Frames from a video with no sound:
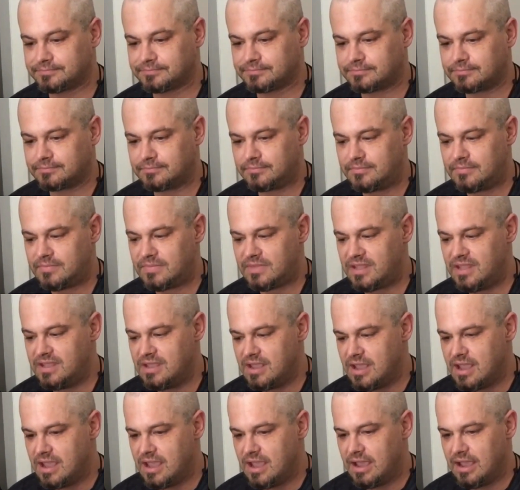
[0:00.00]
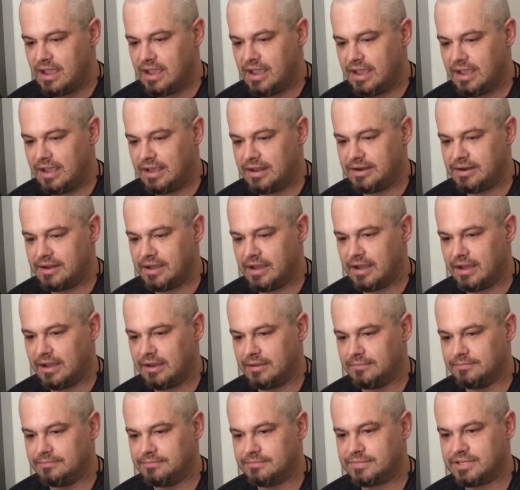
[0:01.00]
And people say, well, you shouldn't
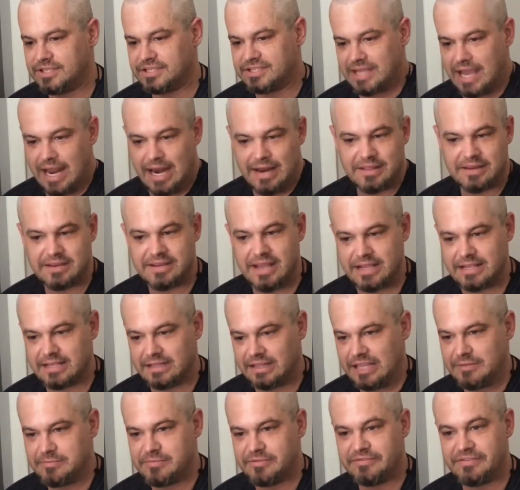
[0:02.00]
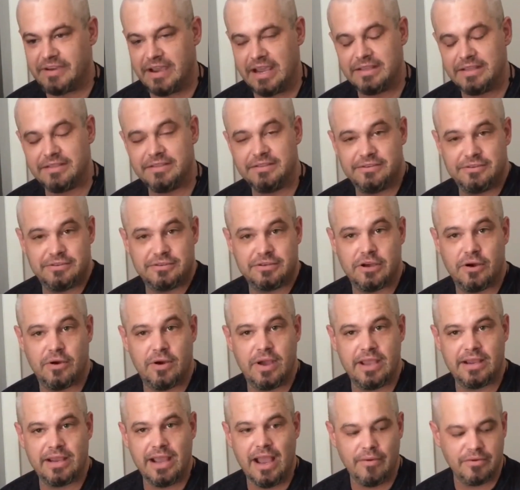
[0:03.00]
encourage people to do that. I don't
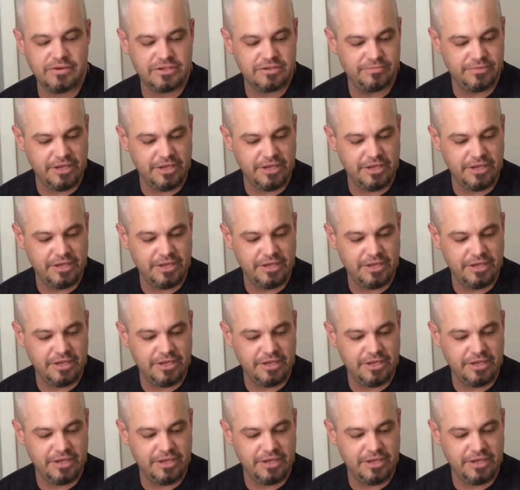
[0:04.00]
care.